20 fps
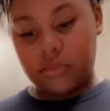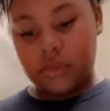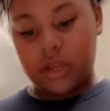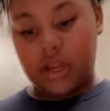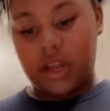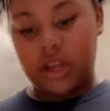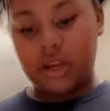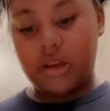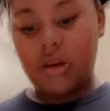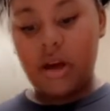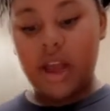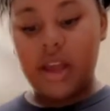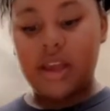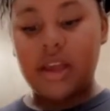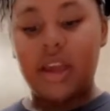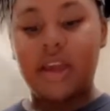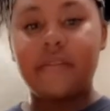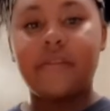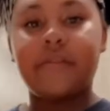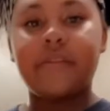I know I
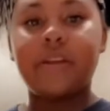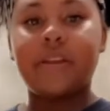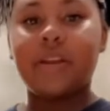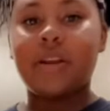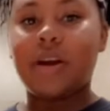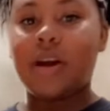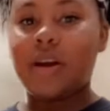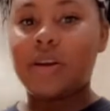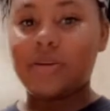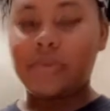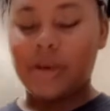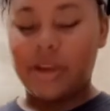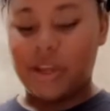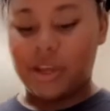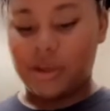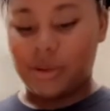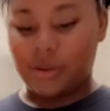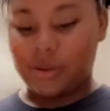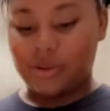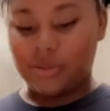can't fill it all the
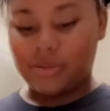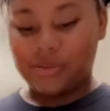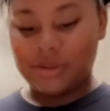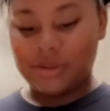way up.